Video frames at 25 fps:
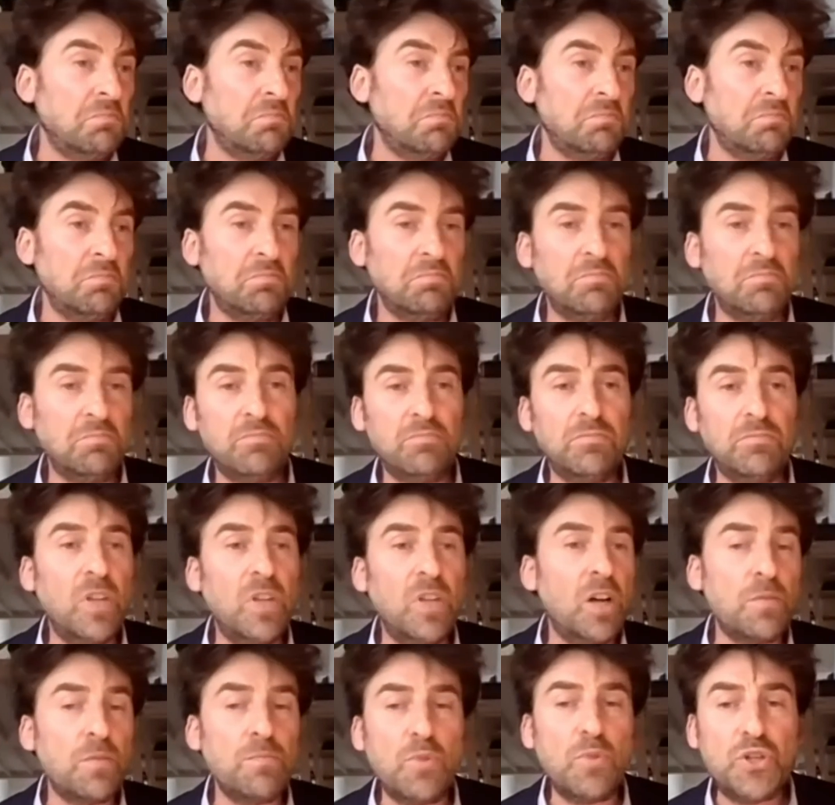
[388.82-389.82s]

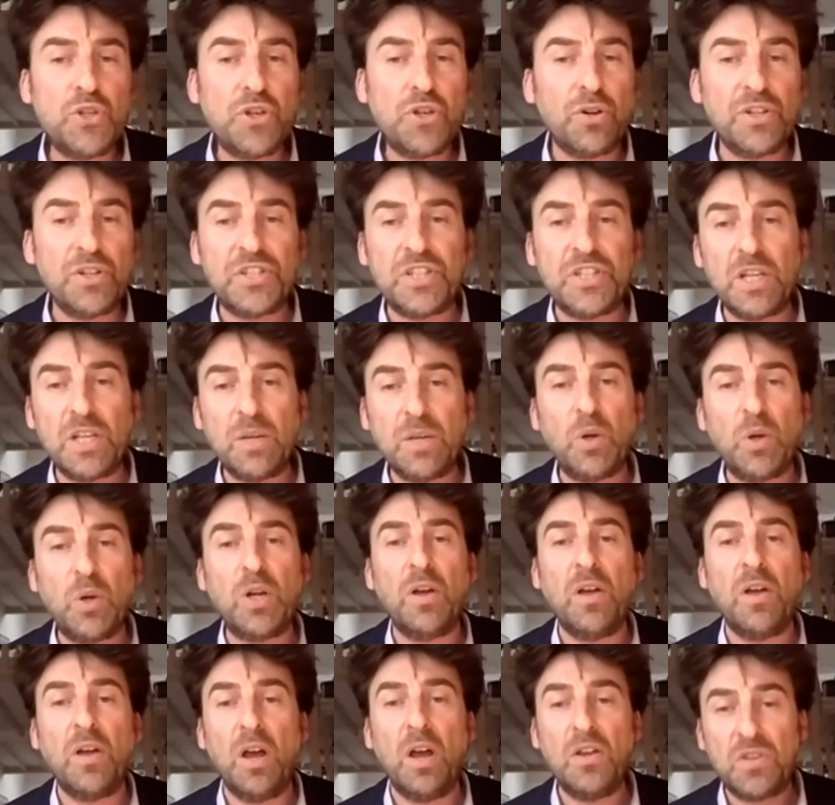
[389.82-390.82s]
not a majority, but
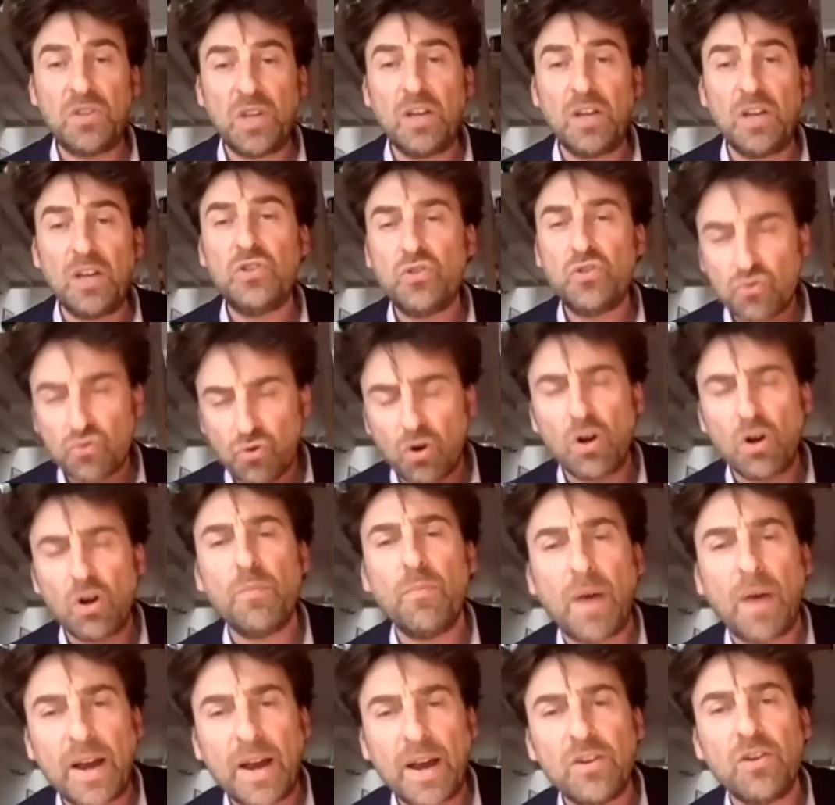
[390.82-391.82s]
a
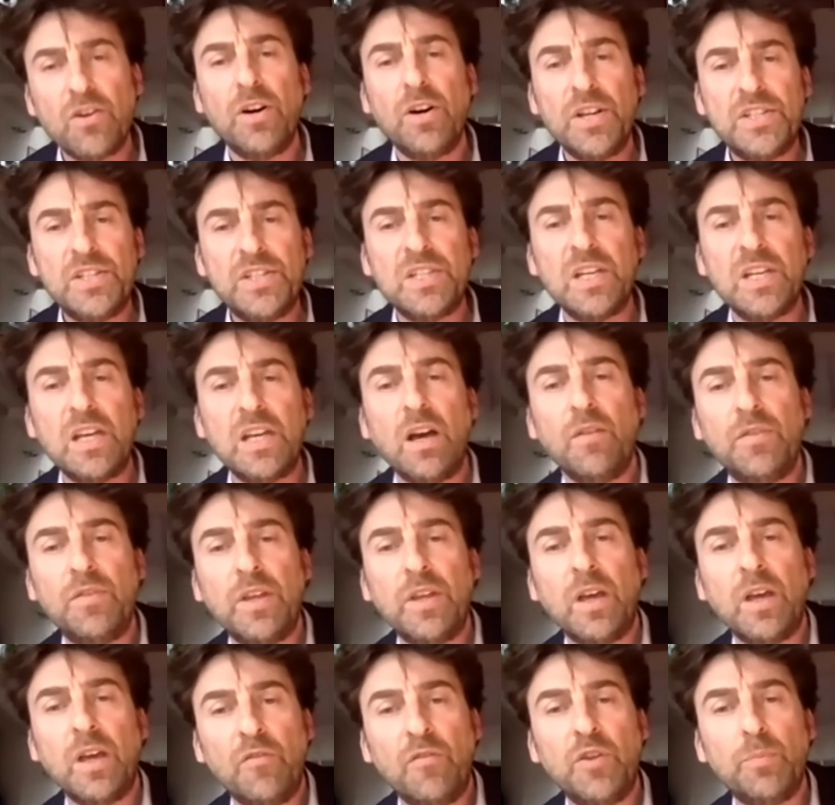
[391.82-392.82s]
strong minority of
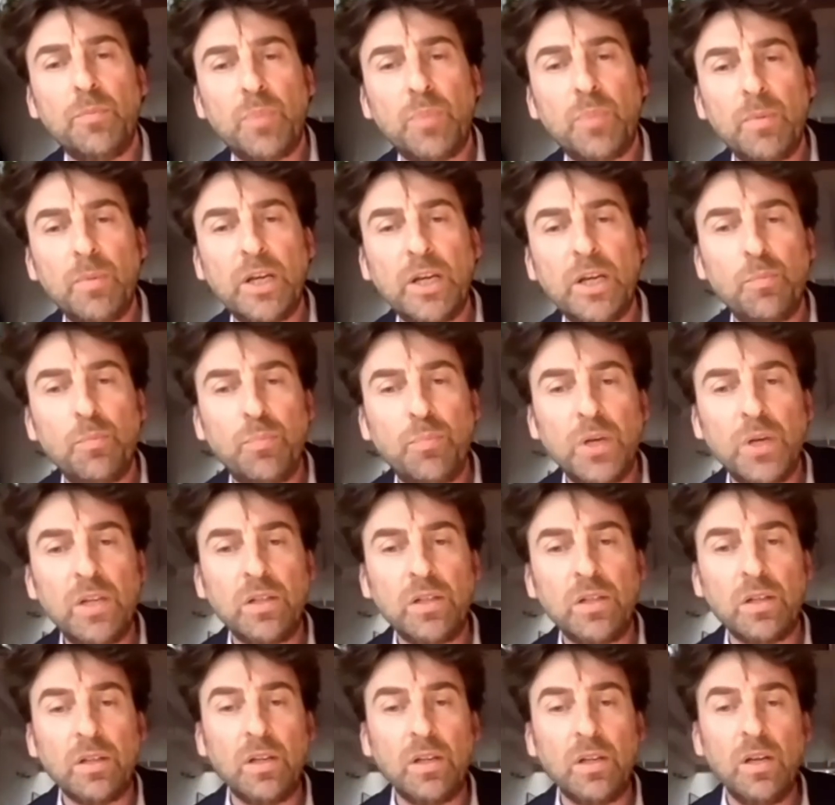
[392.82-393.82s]
the public
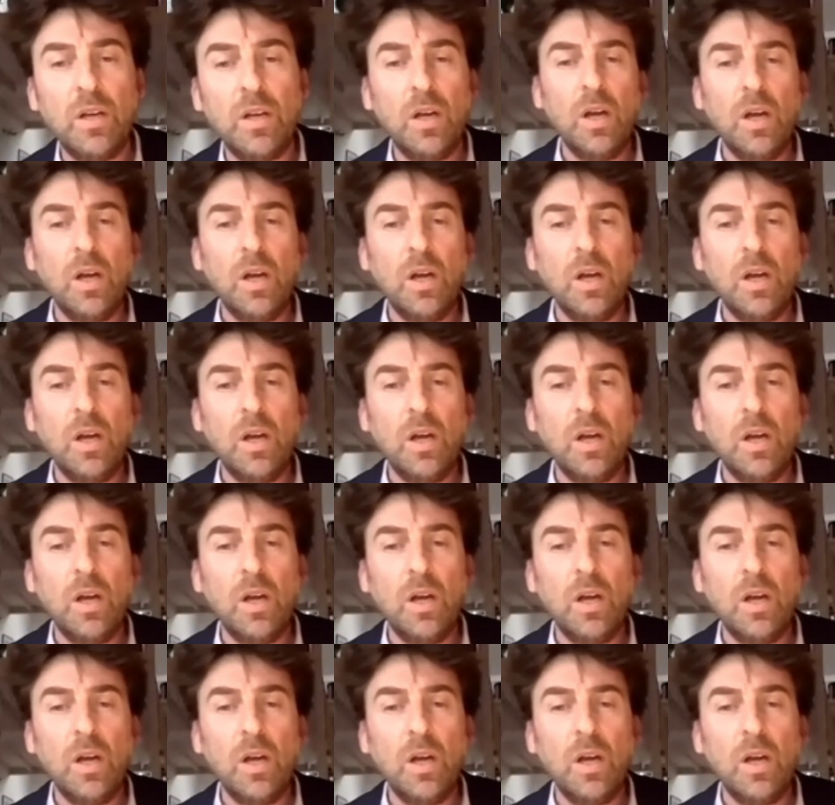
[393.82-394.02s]
opinion.